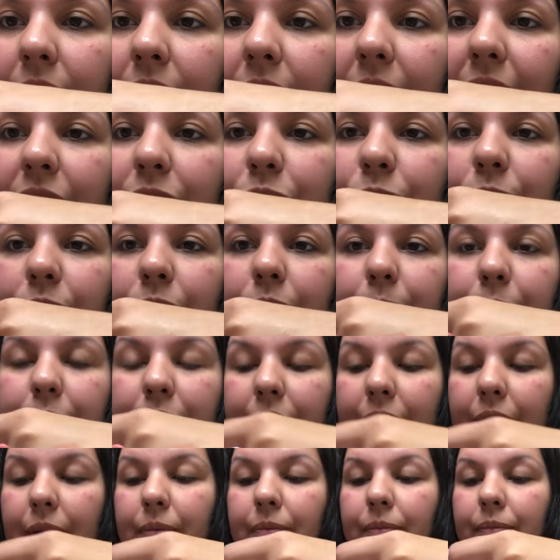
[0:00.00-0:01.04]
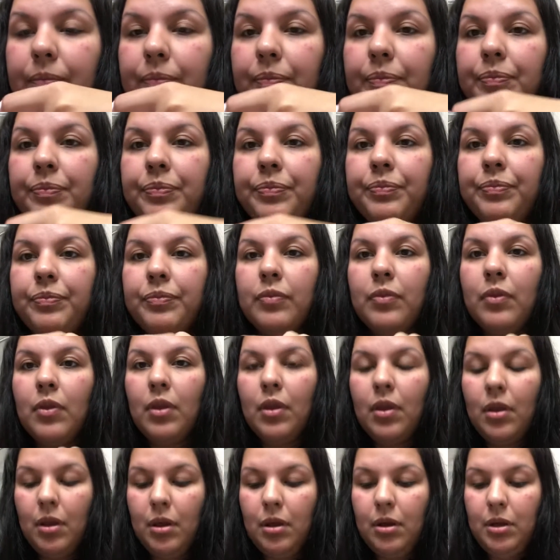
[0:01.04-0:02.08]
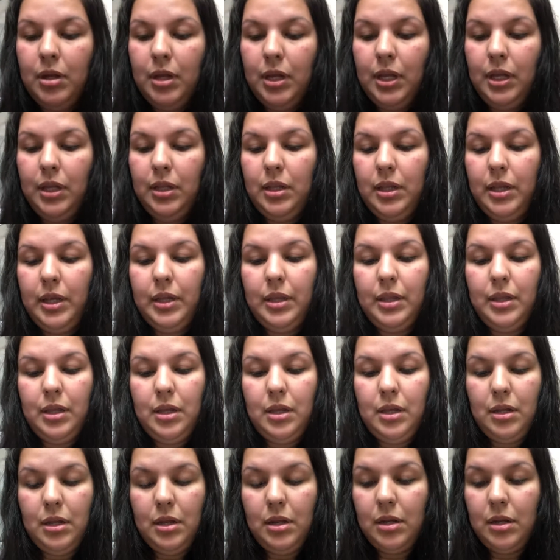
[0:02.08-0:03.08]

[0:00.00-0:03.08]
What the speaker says: That's real pretty. I like that.